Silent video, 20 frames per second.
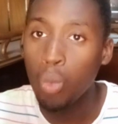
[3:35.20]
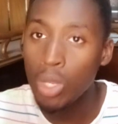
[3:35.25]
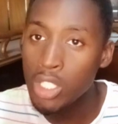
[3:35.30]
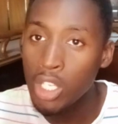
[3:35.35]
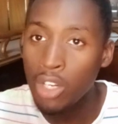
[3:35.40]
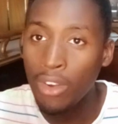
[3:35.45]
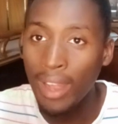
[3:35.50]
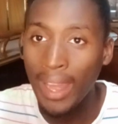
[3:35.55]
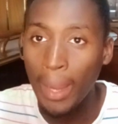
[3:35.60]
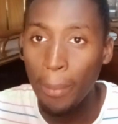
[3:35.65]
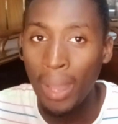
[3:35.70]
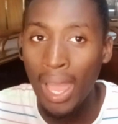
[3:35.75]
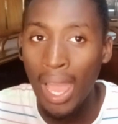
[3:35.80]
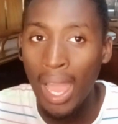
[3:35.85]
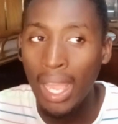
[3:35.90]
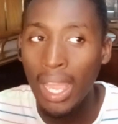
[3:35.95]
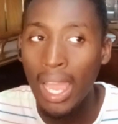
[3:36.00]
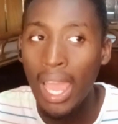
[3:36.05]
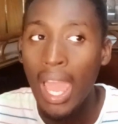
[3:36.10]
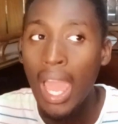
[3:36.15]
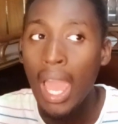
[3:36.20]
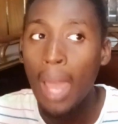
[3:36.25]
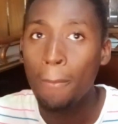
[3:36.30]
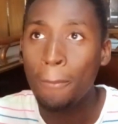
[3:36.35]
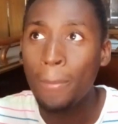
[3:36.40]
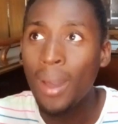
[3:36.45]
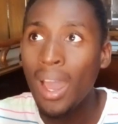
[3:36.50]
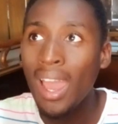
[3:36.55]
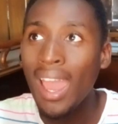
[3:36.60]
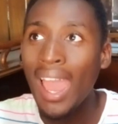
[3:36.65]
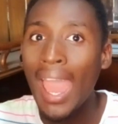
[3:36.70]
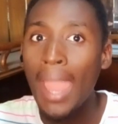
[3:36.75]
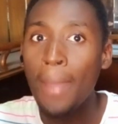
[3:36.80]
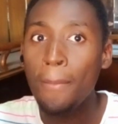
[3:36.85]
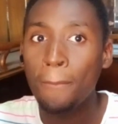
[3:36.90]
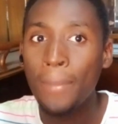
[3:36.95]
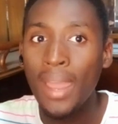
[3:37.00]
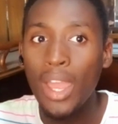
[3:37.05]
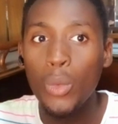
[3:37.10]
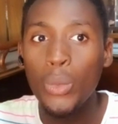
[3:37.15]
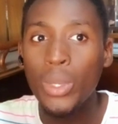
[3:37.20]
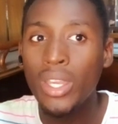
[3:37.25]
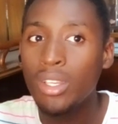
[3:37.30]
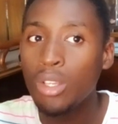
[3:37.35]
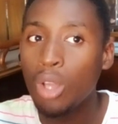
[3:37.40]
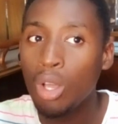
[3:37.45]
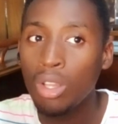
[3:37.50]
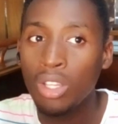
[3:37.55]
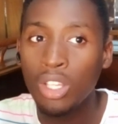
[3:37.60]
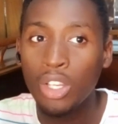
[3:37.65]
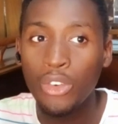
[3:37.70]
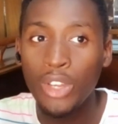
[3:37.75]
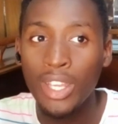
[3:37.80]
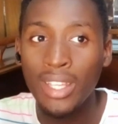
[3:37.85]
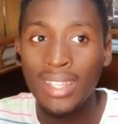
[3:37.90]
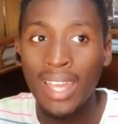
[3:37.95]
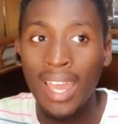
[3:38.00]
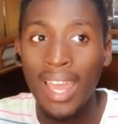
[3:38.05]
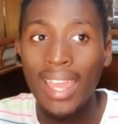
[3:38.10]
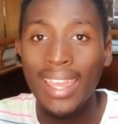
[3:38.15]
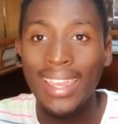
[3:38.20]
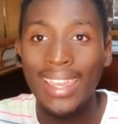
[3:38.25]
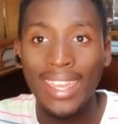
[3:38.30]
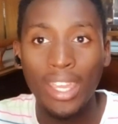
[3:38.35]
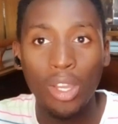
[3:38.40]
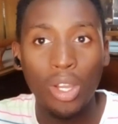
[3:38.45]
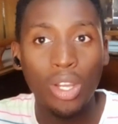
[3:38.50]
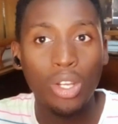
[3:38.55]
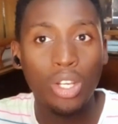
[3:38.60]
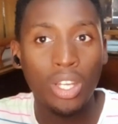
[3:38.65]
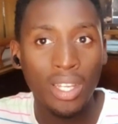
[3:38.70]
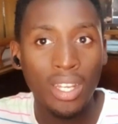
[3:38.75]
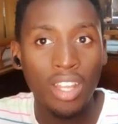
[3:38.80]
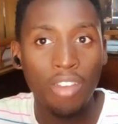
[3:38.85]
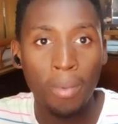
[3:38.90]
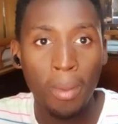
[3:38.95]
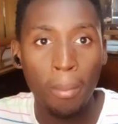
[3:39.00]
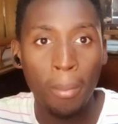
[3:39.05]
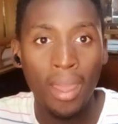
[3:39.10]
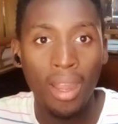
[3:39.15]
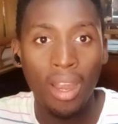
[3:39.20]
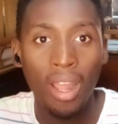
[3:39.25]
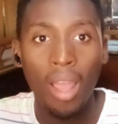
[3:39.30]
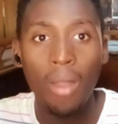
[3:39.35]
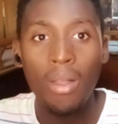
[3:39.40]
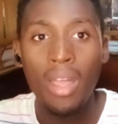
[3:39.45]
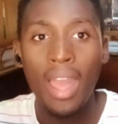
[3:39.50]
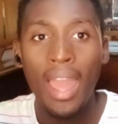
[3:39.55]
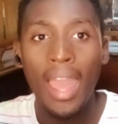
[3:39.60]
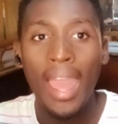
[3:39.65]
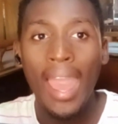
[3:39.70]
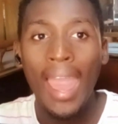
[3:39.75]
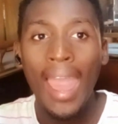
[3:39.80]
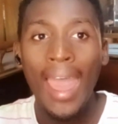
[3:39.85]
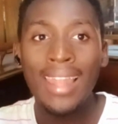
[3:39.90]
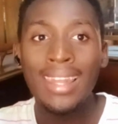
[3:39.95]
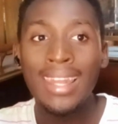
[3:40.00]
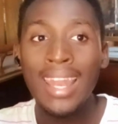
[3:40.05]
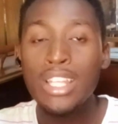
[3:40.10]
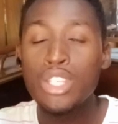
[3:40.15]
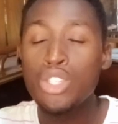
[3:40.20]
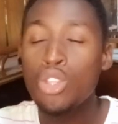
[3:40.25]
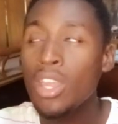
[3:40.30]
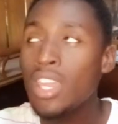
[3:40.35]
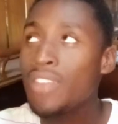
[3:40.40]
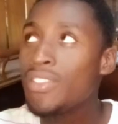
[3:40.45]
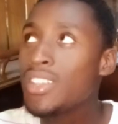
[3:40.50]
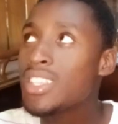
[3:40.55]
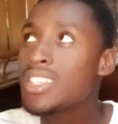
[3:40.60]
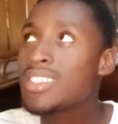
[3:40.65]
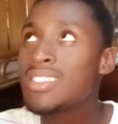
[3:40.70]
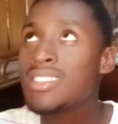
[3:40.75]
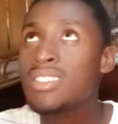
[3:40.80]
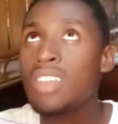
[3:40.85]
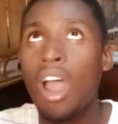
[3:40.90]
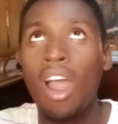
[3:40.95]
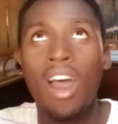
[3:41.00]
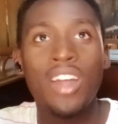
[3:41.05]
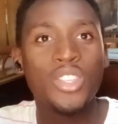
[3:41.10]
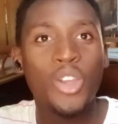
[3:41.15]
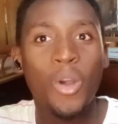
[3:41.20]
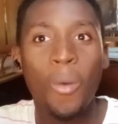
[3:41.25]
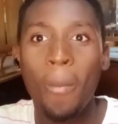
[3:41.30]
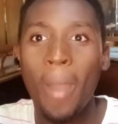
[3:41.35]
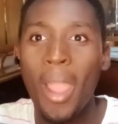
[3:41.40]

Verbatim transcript: a great pack, but I bet we can all agree that it could have been better. And let's not even start on my